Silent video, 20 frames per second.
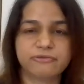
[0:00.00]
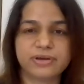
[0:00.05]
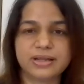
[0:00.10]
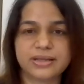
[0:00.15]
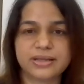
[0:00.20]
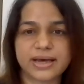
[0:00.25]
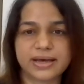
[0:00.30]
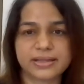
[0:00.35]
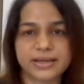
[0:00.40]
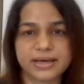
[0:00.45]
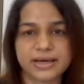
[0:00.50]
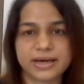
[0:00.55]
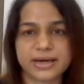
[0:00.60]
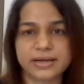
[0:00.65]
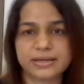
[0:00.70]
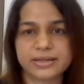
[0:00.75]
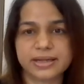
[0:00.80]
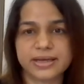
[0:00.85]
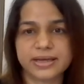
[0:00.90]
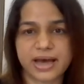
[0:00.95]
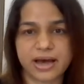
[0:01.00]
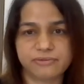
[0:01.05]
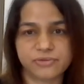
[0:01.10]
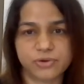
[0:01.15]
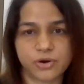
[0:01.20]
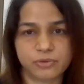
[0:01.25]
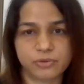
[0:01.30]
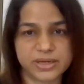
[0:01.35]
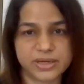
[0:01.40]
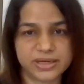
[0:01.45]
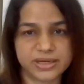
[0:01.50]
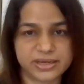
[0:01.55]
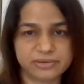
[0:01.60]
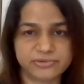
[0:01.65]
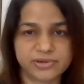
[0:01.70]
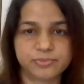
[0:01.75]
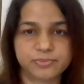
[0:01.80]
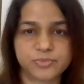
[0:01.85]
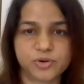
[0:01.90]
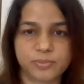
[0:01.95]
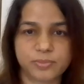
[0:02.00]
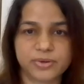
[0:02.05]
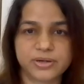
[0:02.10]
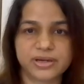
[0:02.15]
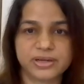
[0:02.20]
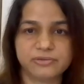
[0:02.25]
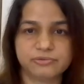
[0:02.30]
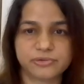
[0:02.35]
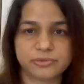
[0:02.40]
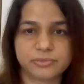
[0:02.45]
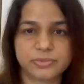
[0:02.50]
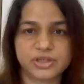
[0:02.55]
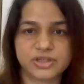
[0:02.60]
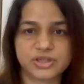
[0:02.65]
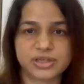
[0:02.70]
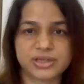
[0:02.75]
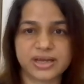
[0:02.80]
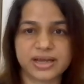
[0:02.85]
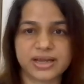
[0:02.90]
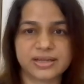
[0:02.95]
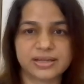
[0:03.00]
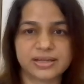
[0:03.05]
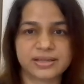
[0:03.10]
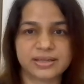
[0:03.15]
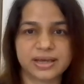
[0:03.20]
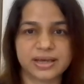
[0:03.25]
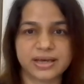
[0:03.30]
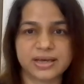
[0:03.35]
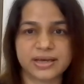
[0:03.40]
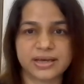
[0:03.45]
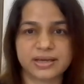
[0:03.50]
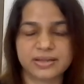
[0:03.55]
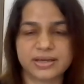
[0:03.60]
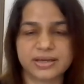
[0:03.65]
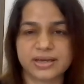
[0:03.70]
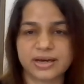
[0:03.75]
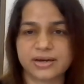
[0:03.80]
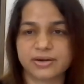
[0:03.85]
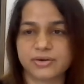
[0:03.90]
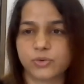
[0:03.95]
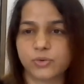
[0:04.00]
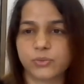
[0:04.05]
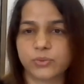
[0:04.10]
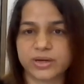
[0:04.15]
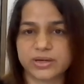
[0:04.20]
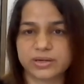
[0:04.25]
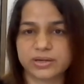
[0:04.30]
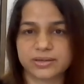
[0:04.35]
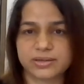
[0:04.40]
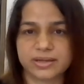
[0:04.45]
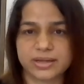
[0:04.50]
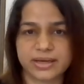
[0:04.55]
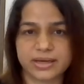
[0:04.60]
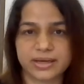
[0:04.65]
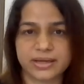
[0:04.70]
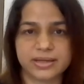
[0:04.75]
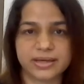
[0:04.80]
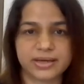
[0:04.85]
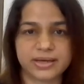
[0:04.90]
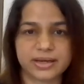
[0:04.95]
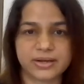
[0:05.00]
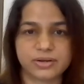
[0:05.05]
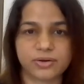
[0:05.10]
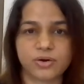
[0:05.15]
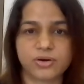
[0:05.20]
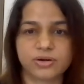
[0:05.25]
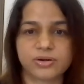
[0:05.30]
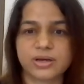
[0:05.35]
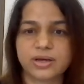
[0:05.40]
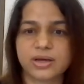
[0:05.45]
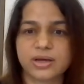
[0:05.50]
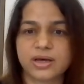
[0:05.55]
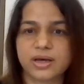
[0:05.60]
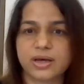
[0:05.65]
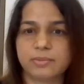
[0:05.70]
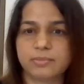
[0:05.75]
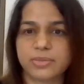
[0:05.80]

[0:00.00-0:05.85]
feel like they are they have not been given proper information and they they are nowhere they they cannot